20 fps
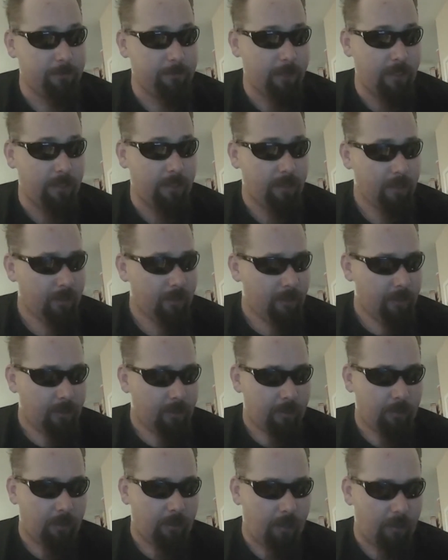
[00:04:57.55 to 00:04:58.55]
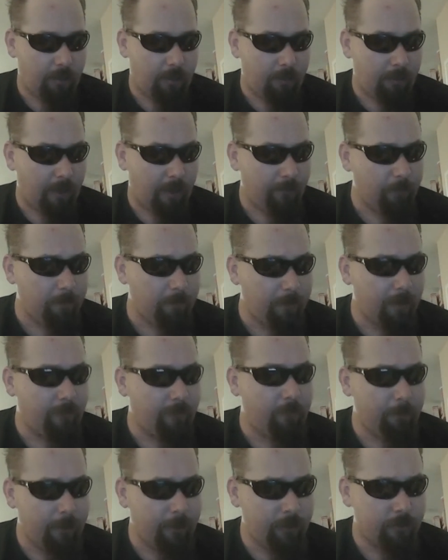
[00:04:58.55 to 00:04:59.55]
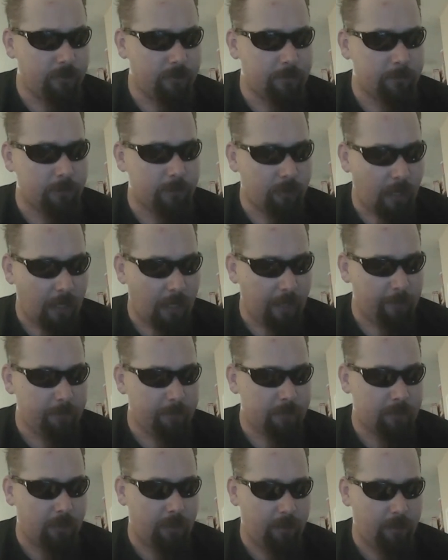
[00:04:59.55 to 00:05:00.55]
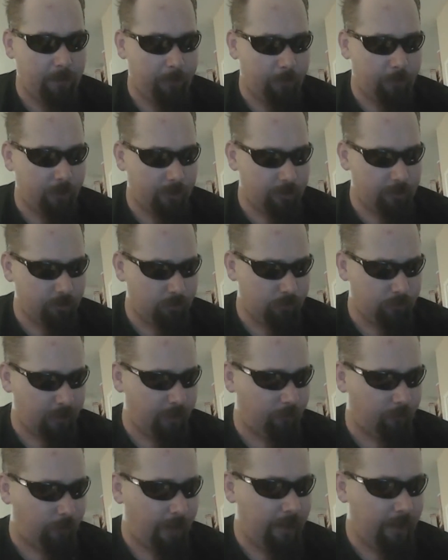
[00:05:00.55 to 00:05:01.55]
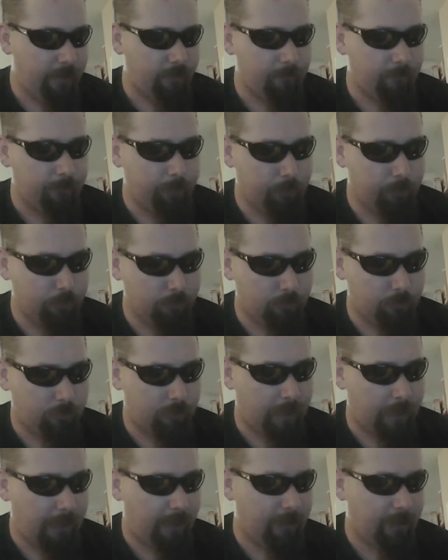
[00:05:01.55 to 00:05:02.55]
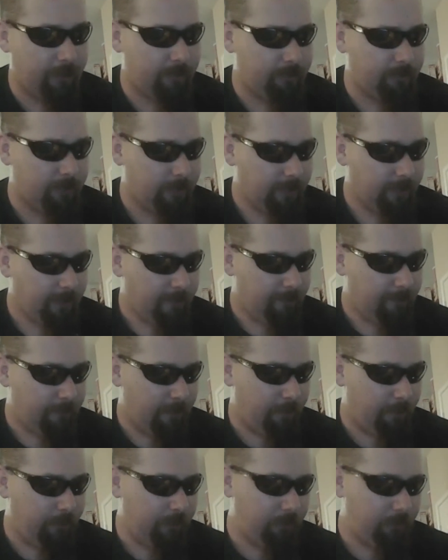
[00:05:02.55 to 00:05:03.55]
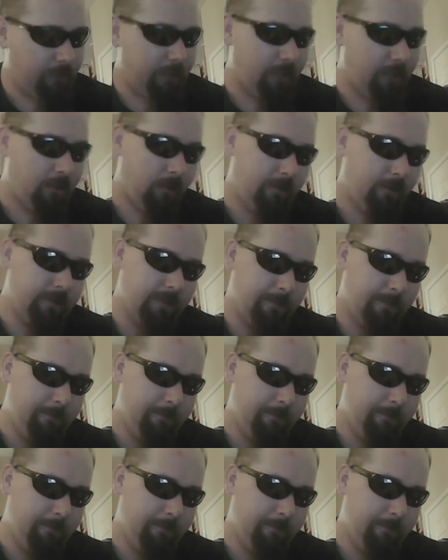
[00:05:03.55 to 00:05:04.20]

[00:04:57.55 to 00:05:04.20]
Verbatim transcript: But uh, every, everybody who subscribes, uh, they put into a random pool and they win what they call as a